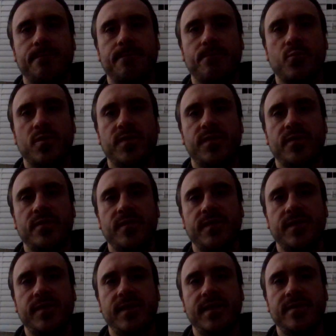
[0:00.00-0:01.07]
with
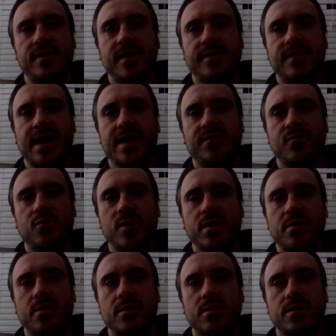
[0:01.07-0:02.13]
certainty. Like, that's
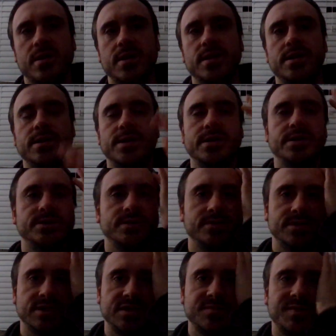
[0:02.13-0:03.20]
weird. So
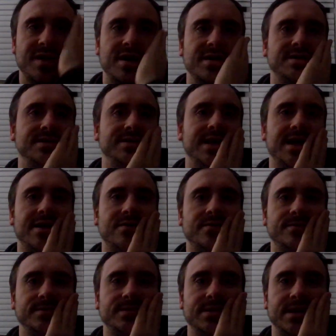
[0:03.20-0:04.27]
Tishpak
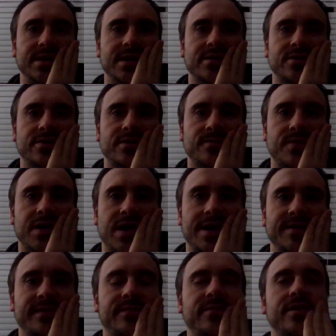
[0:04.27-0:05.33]
sounds like it could
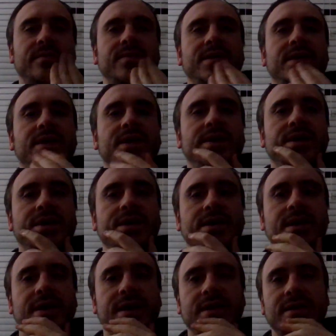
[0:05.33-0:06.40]
possibly be
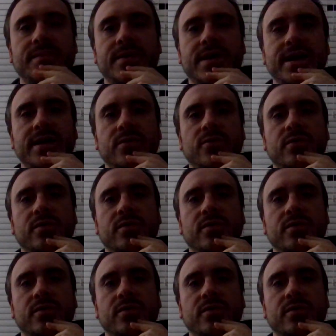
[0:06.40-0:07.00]
Elamite or